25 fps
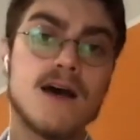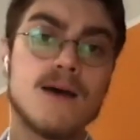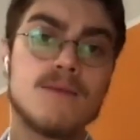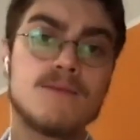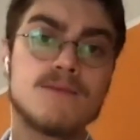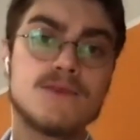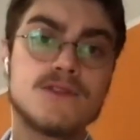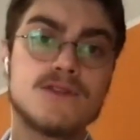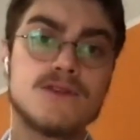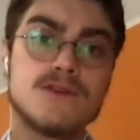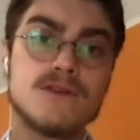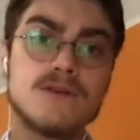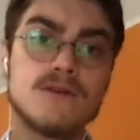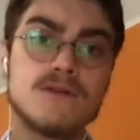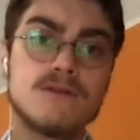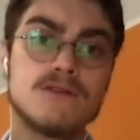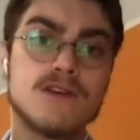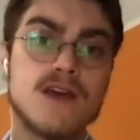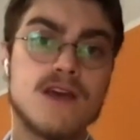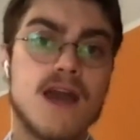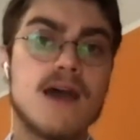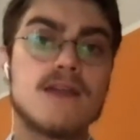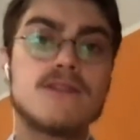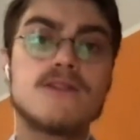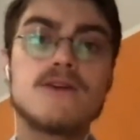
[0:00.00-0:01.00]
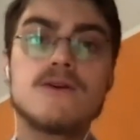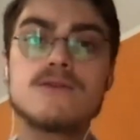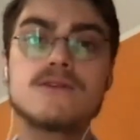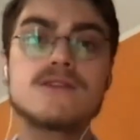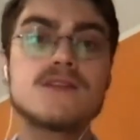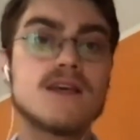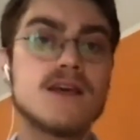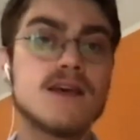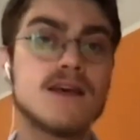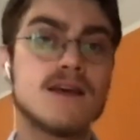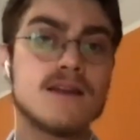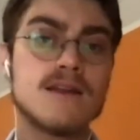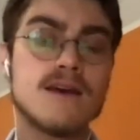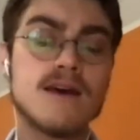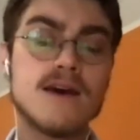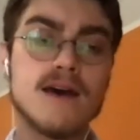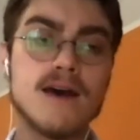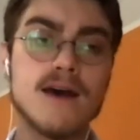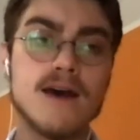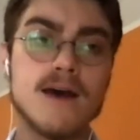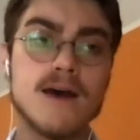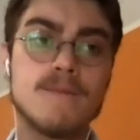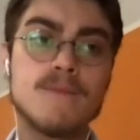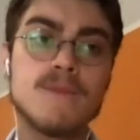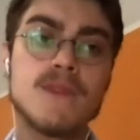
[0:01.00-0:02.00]
to add those in,
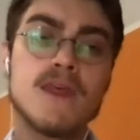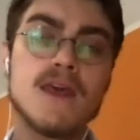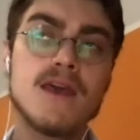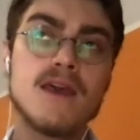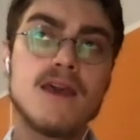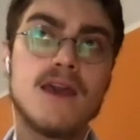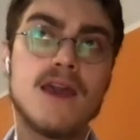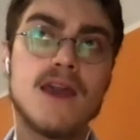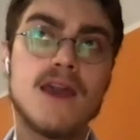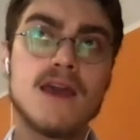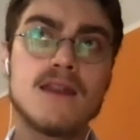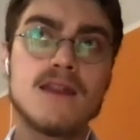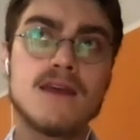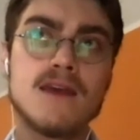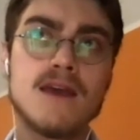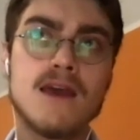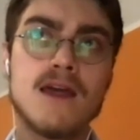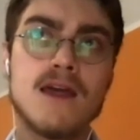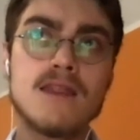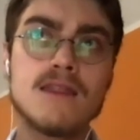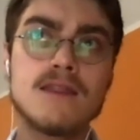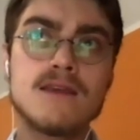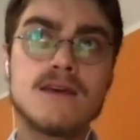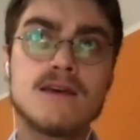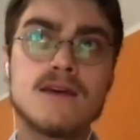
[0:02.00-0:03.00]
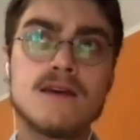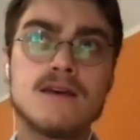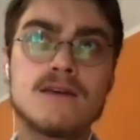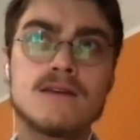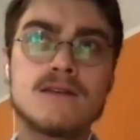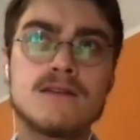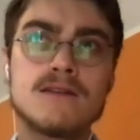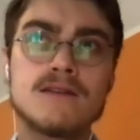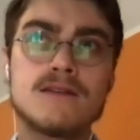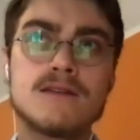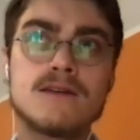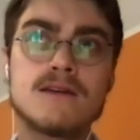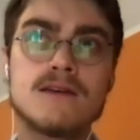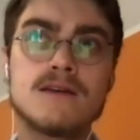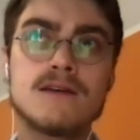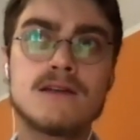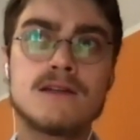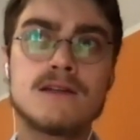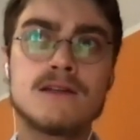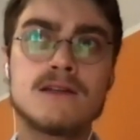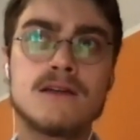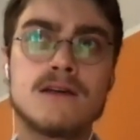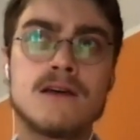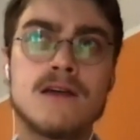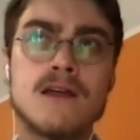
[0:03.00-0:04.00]
and
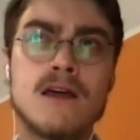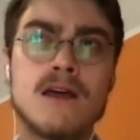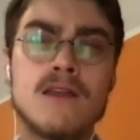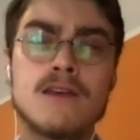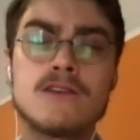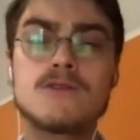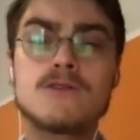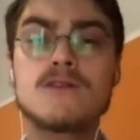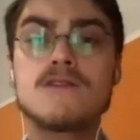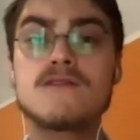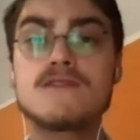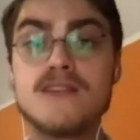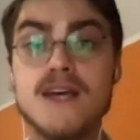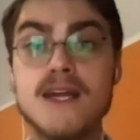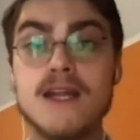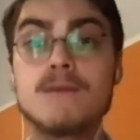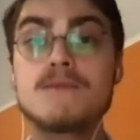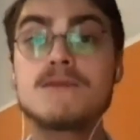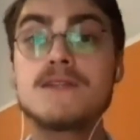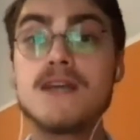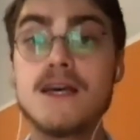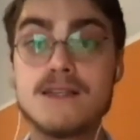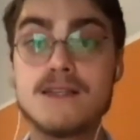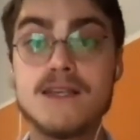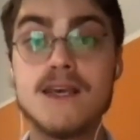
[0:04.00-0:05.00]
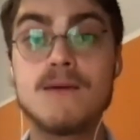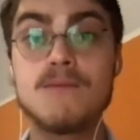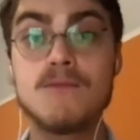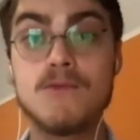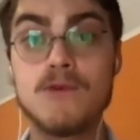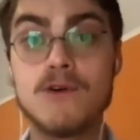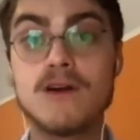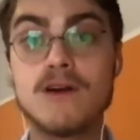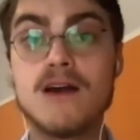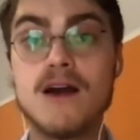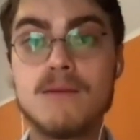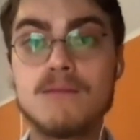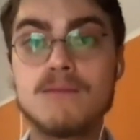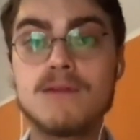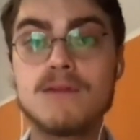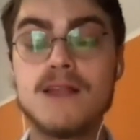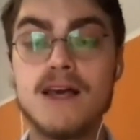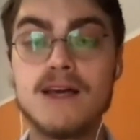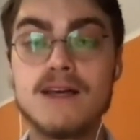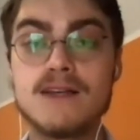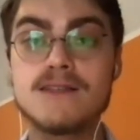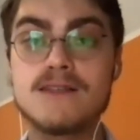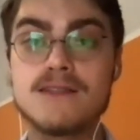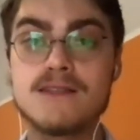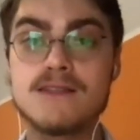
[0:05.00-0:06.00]
the sort of setup does get more
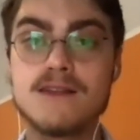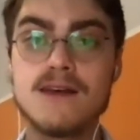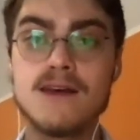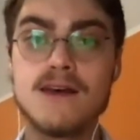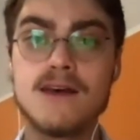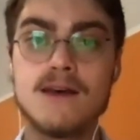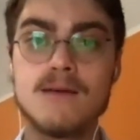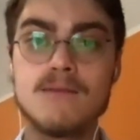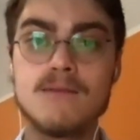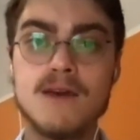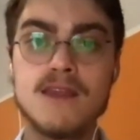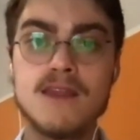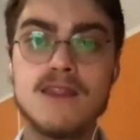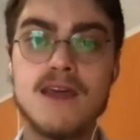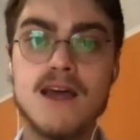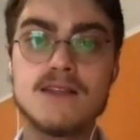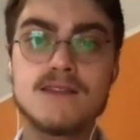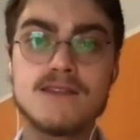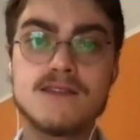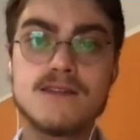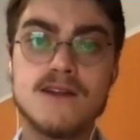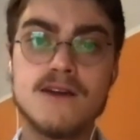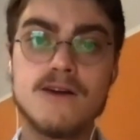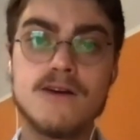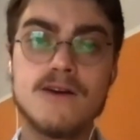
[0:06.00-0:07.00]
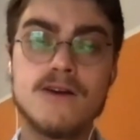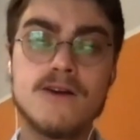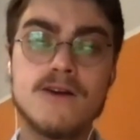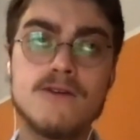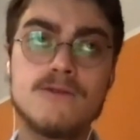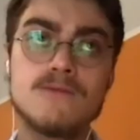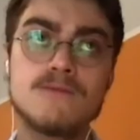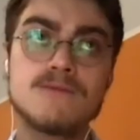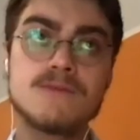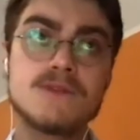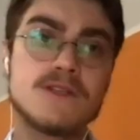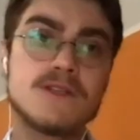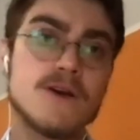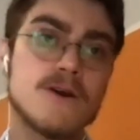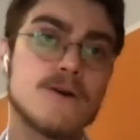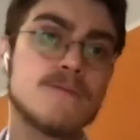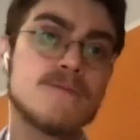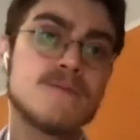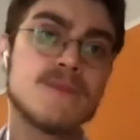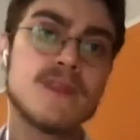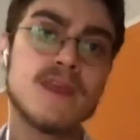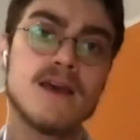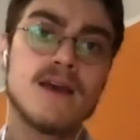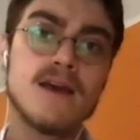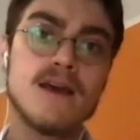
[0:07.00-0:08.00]
complex in that scenario. So
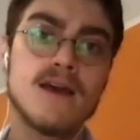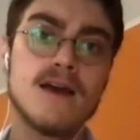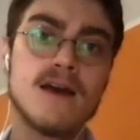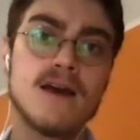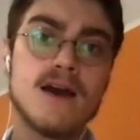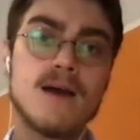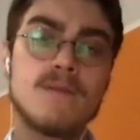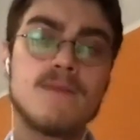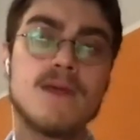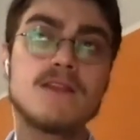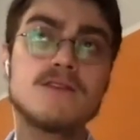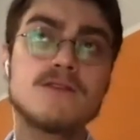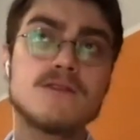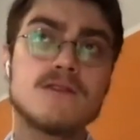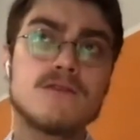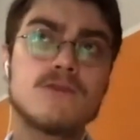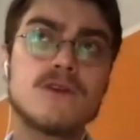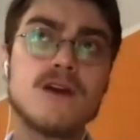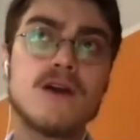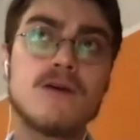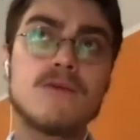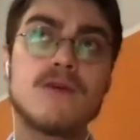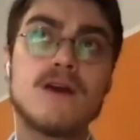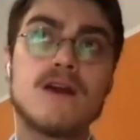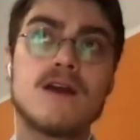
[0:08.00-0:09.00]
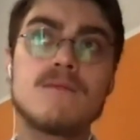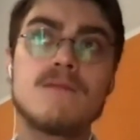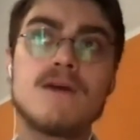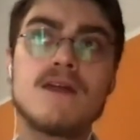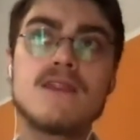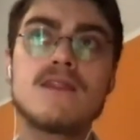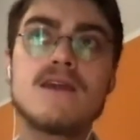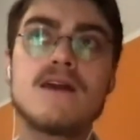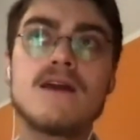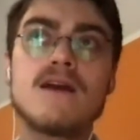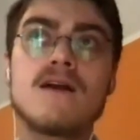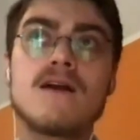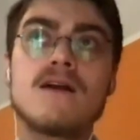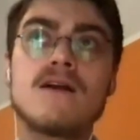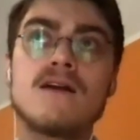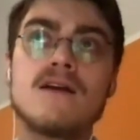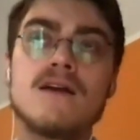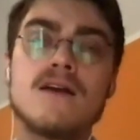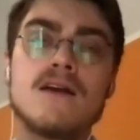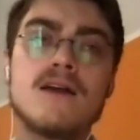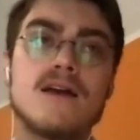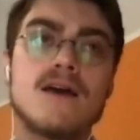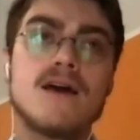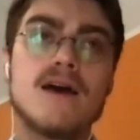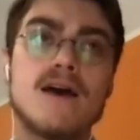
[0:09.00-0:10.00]
that's sort of what I would recommend there
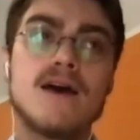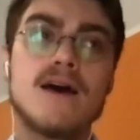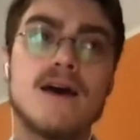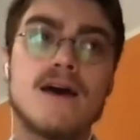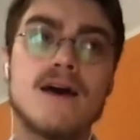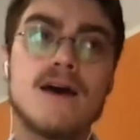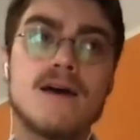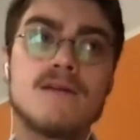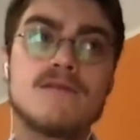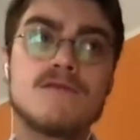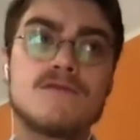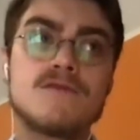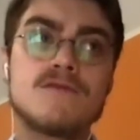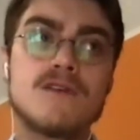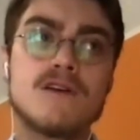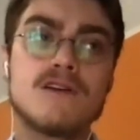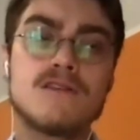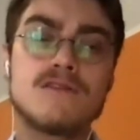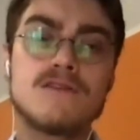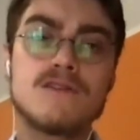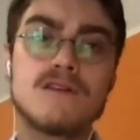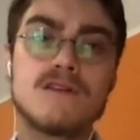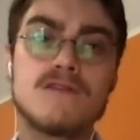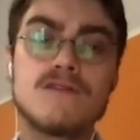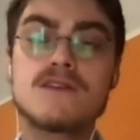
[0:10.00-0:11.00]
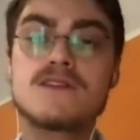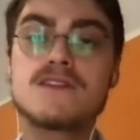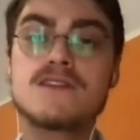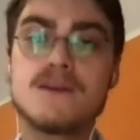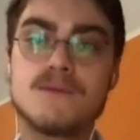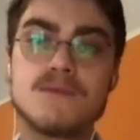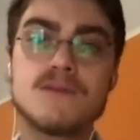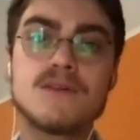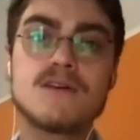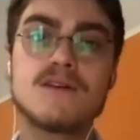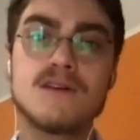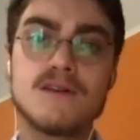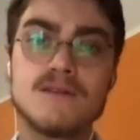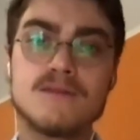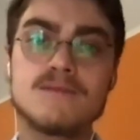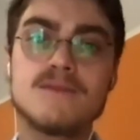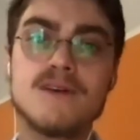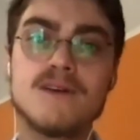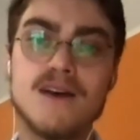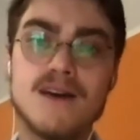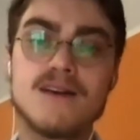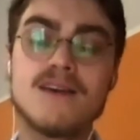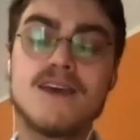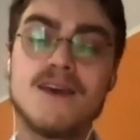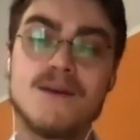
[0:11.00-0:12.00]
for simpler
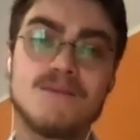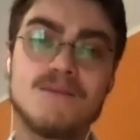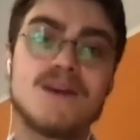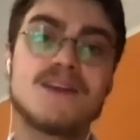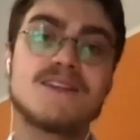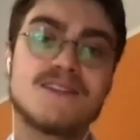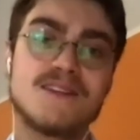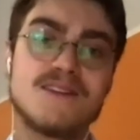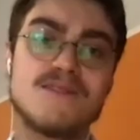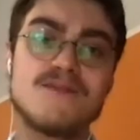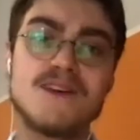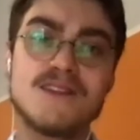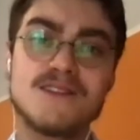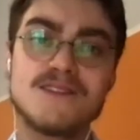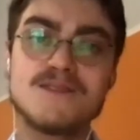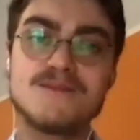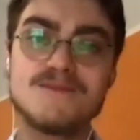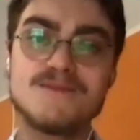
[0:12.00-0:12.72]
campaigns and events.